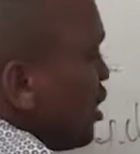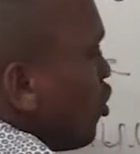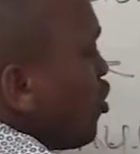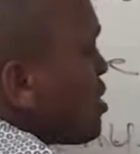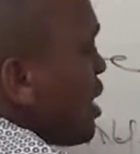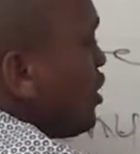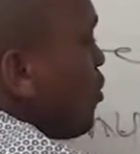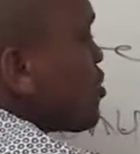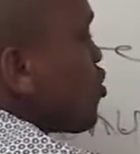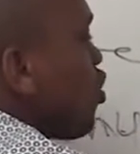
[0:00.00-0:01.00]
Now those
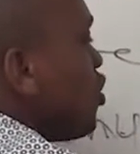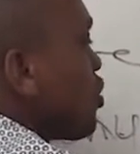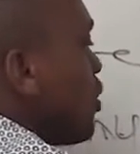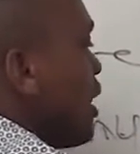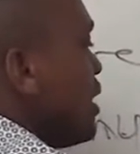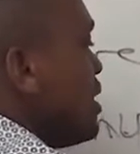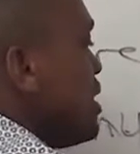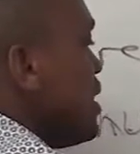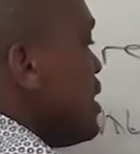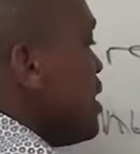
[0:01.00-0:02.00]
atoms go on
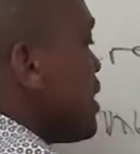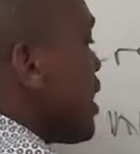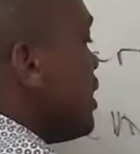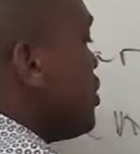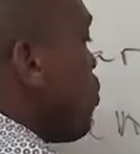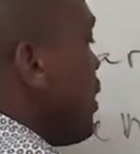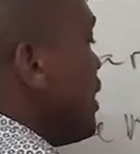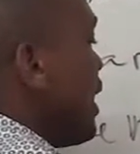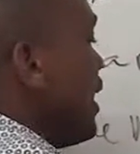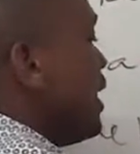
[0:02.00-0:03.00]
colliding until
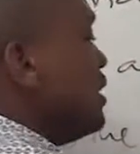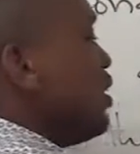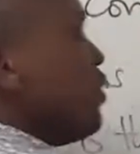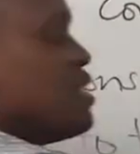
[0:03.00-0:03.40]
when the energy